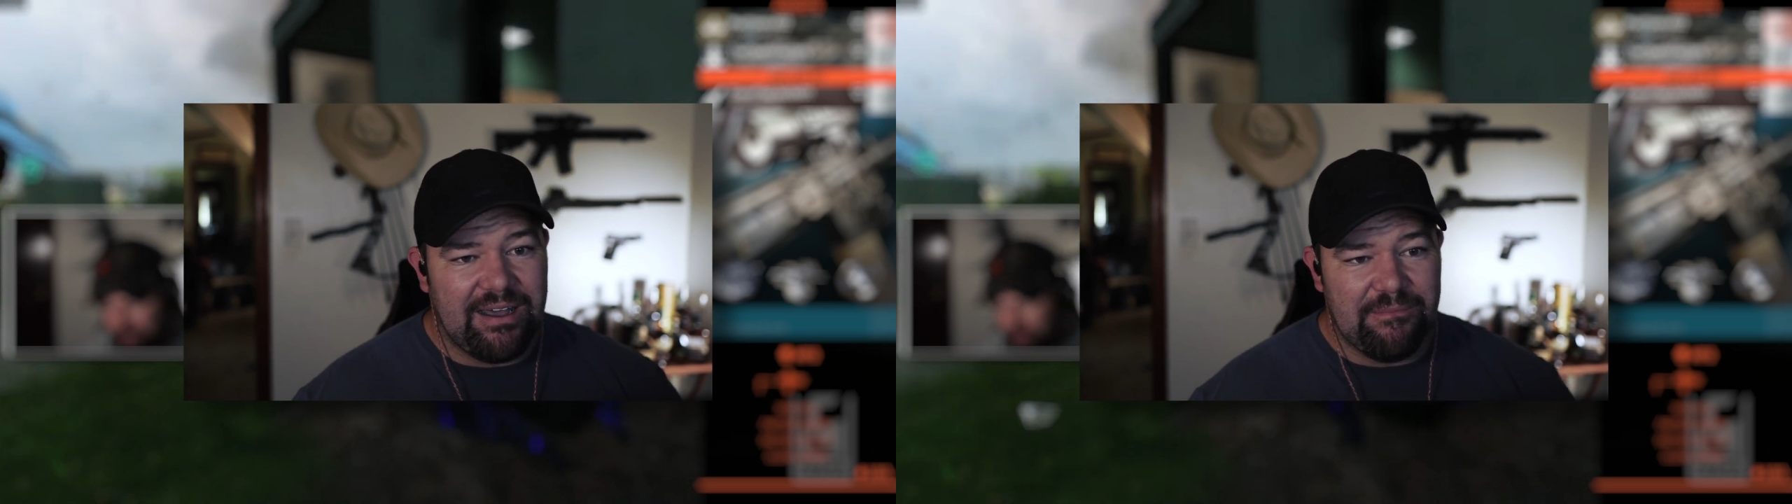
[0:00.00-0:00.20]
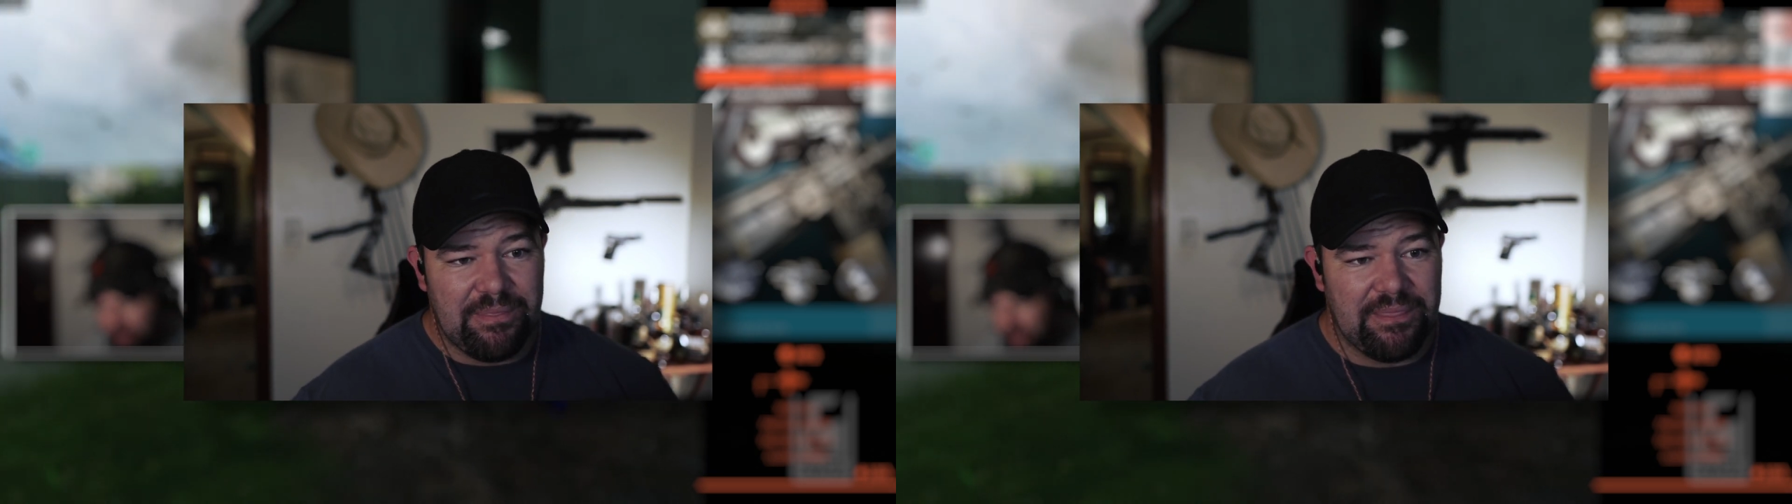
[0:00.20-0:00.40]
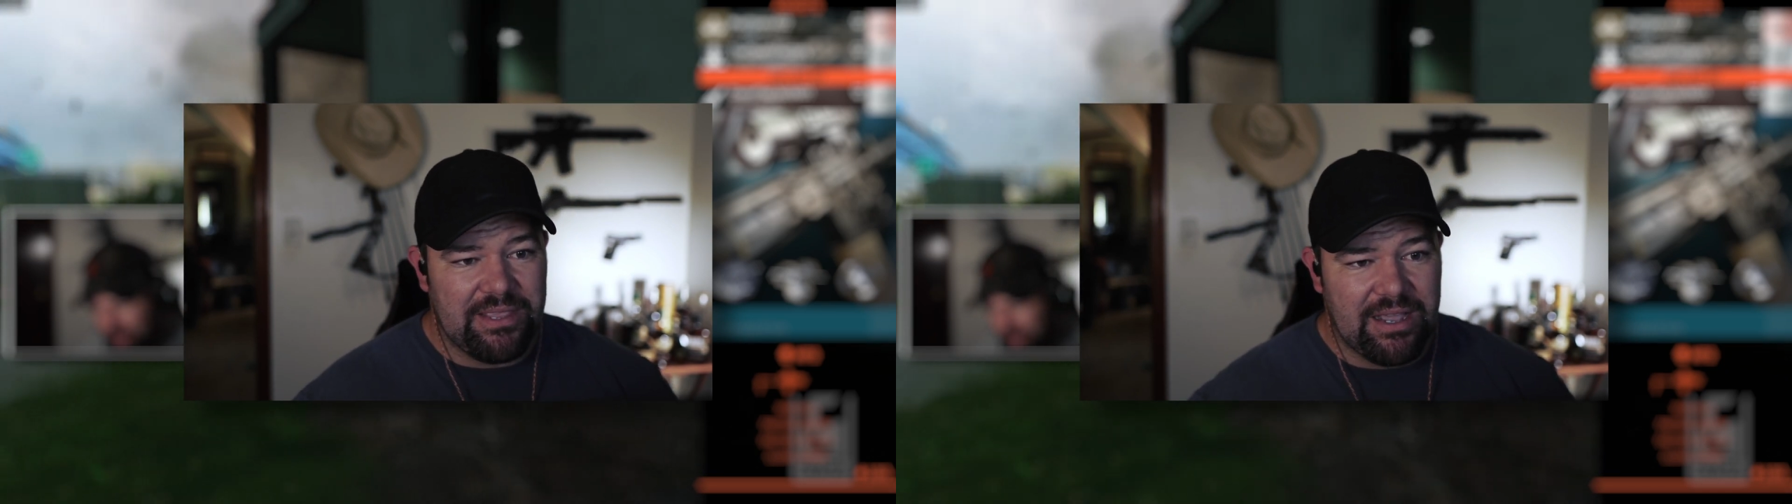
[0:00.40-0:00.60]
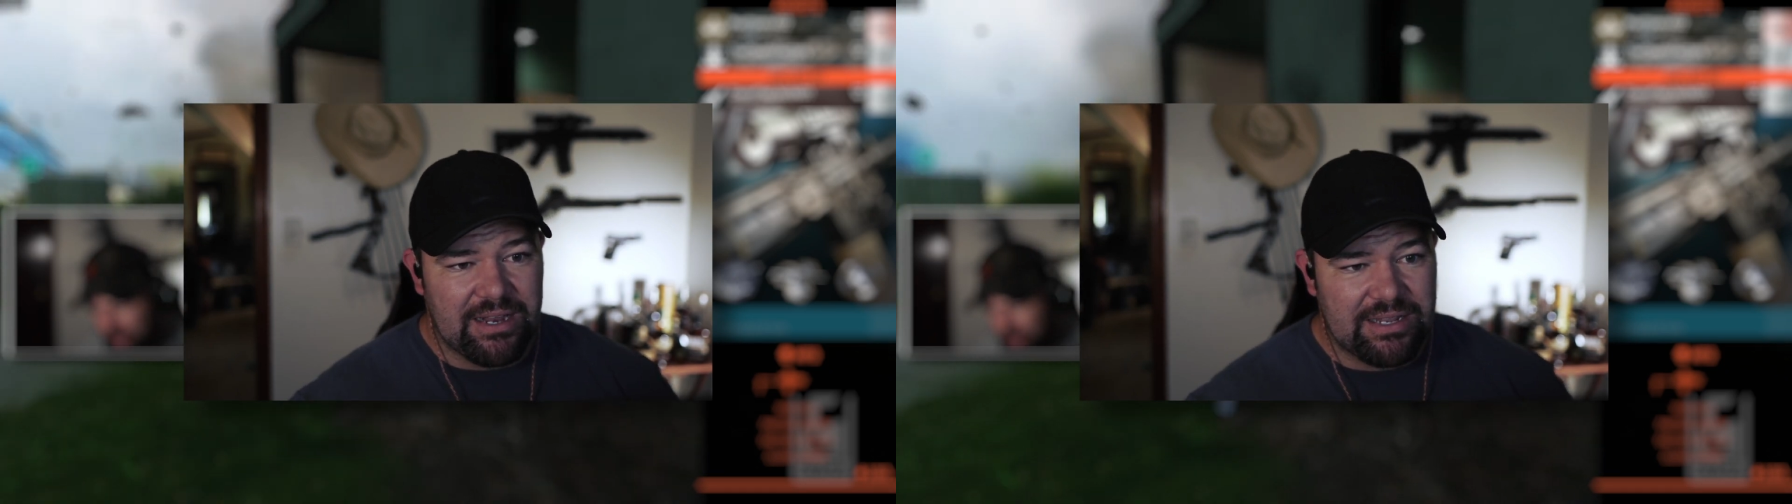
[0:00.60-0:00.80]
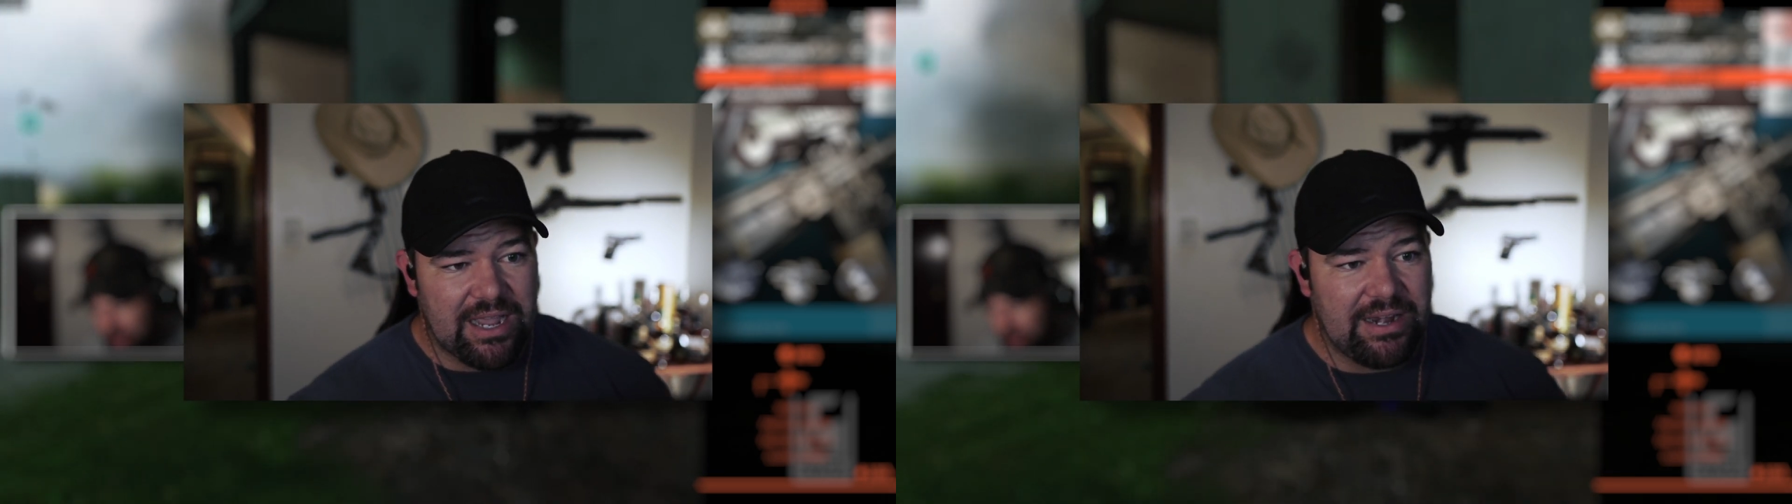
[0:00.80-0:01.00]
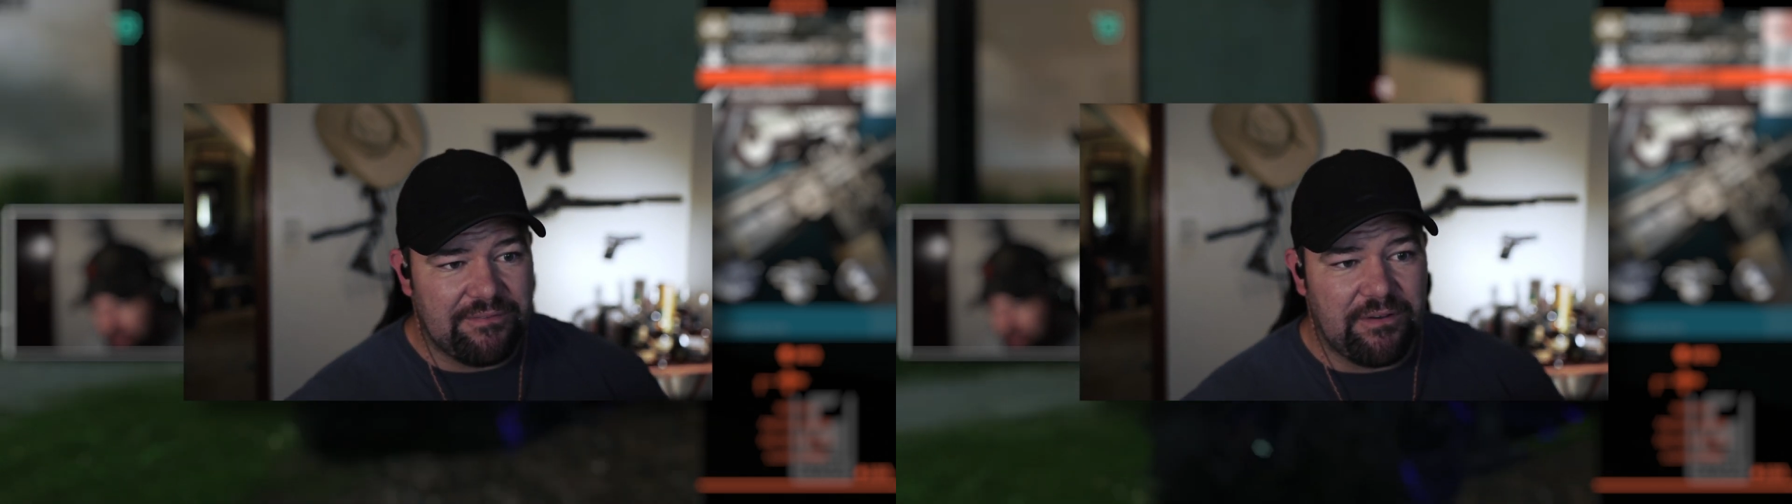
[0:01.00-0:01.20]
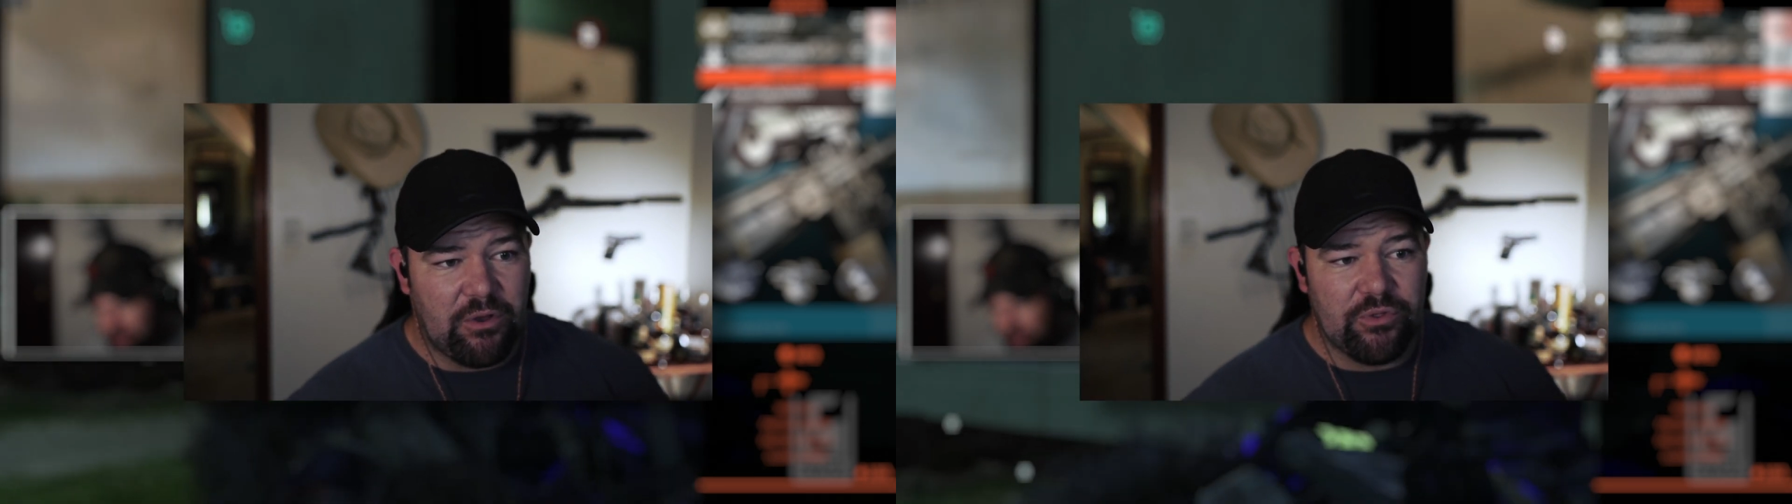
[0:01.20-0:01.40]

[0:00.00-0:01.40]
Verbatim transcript: not kind of